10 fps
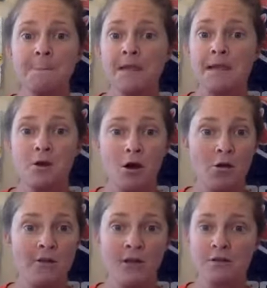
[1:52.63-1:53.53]
and
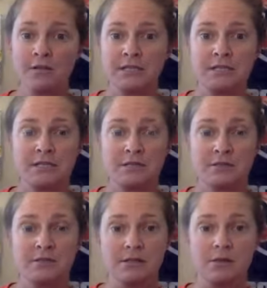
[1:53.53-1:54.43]
all the other
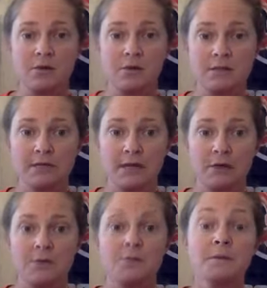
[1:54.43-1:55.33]
details that are going to
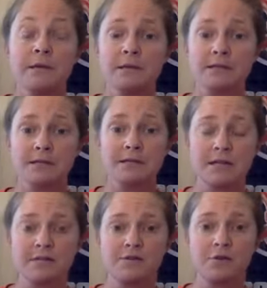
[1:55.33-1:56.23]
help you be a
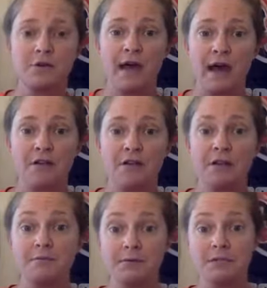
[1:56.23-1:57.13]
successful
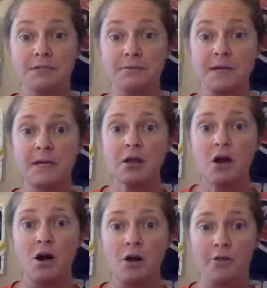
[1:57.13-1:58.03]
athlete and participant
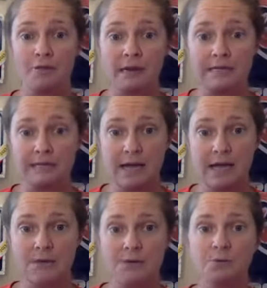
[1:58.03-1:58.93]
on the race
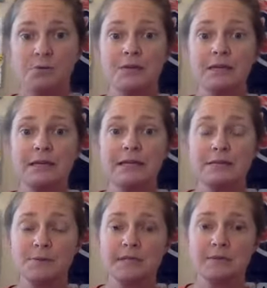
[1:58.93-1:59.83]
day. So
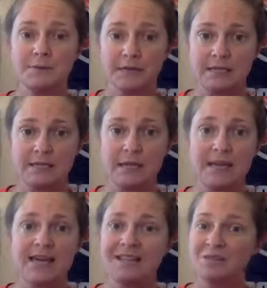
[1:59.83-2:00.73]
please, please, please,
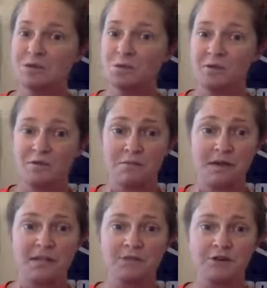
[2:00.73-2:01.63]
this is one of the
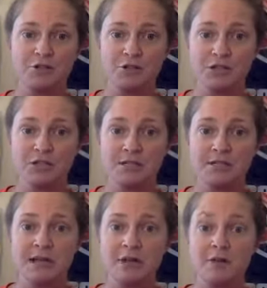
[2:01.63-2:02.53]
biggest frustrations
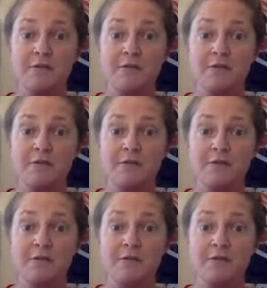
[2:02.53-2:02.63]
I know